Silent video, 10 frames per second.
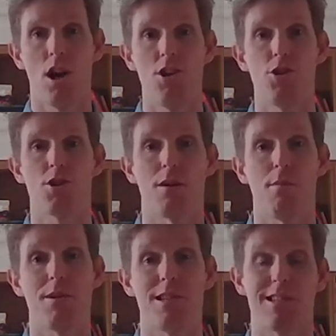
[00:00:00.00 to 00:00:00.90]
a new type of
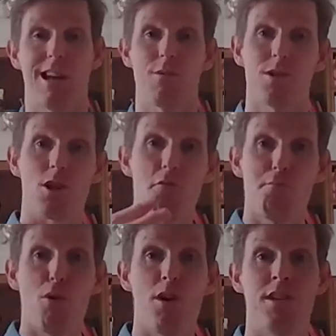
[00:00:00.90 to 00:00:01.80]
business. And I was so
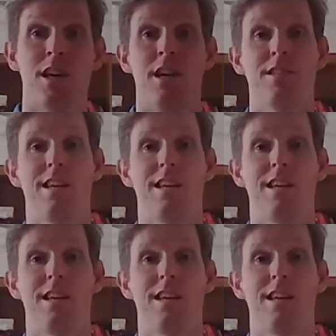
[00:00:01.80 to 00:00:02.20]
buoyed to